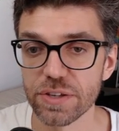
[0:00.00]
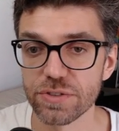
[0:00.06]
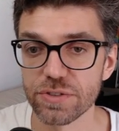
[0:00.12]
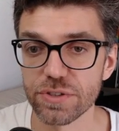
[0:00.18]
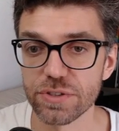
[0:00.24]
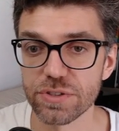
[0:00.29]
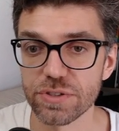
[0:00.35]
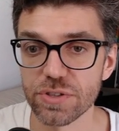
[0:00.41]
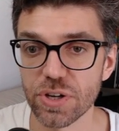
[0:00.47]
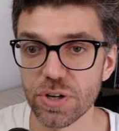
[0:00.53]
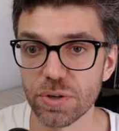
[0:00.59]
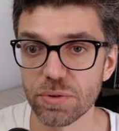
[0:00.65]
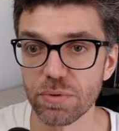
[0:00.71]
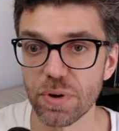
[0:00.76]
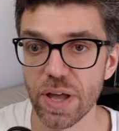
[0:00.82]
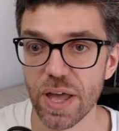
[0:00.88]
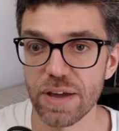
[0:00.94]
just
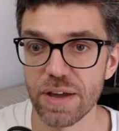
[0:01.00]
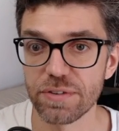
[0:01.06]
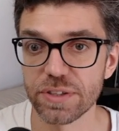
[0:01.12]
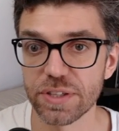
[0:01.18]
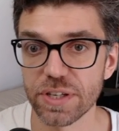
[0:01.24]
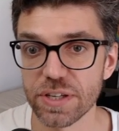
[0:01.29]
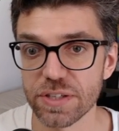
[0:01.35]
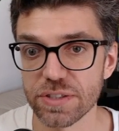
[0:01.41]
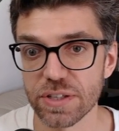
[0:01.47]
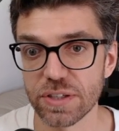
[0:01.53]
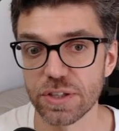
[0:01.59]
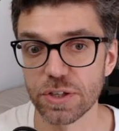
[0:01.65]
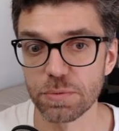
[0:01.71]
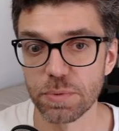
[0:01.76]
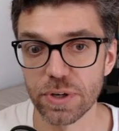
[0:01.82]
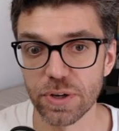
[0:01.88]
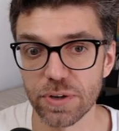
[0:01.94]
so everything is a
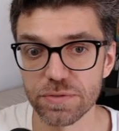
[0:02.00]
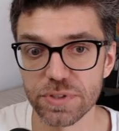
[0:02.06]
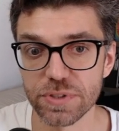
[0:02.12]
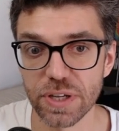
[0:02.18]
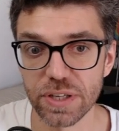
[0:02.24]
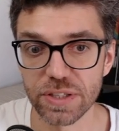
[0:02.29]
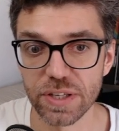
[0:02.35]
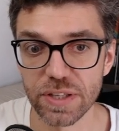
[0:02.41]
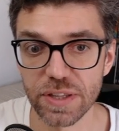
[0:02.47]
little bit offset.